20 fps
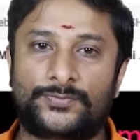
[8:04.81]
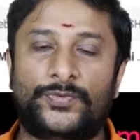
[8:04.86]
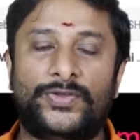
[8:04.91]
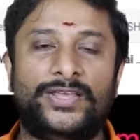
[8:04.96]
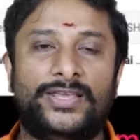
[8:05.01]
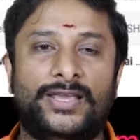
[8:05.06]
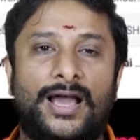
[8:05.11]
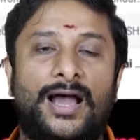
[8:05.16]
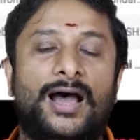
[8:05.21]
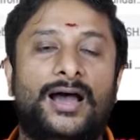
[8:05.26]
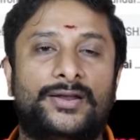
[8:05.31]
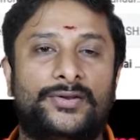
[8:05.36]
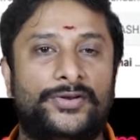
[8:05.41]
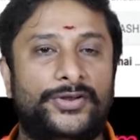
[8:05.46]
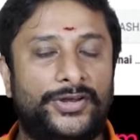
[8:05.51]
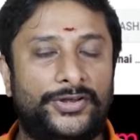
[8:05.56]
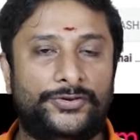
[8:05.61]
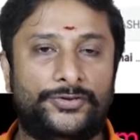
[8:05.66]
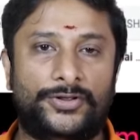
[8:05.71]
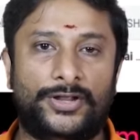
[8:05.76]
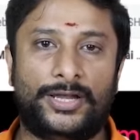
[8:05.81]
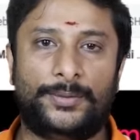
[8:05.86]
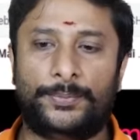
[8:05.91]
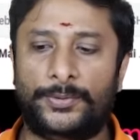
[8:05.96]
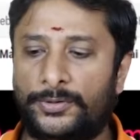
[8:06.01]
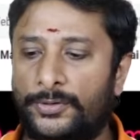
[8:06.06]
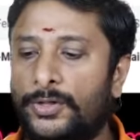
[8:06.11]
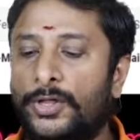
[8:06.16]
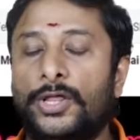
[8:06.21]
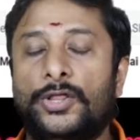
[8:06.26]
We are ready to help
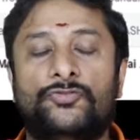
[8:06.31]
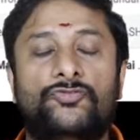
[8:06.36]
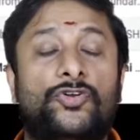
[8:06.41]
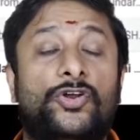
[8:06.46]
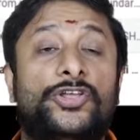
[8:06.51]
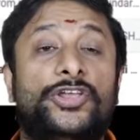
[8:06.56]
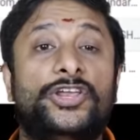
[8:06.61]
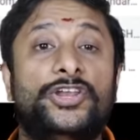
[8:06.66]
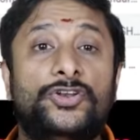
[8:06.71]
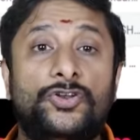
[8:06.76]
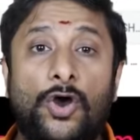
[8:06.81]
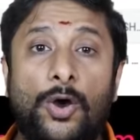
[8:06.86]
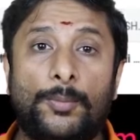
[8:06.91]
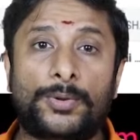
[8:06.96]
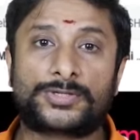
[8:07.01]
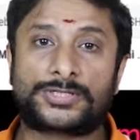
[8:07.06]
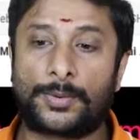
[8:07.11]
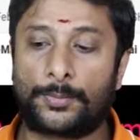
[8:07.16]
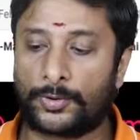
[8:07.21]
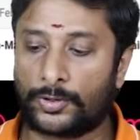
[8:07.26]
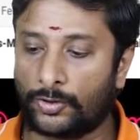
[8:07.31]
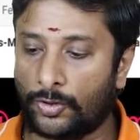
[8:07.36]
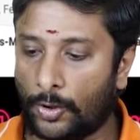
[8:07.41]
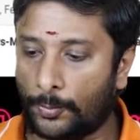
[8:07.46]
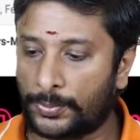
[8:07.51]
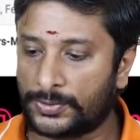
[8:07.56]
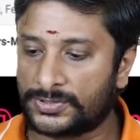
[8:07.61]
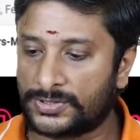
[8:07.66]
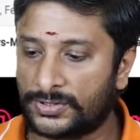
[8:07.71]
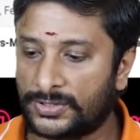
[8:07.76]
you. There are enormous amount of
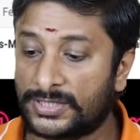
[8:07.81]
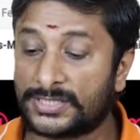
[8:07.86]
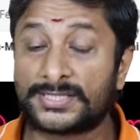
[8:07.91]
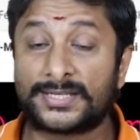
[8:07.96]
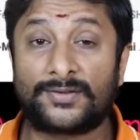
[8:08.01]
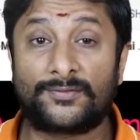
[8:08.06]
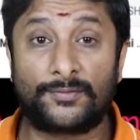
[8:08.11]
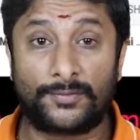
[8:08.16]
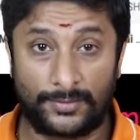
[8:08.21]
opportunities.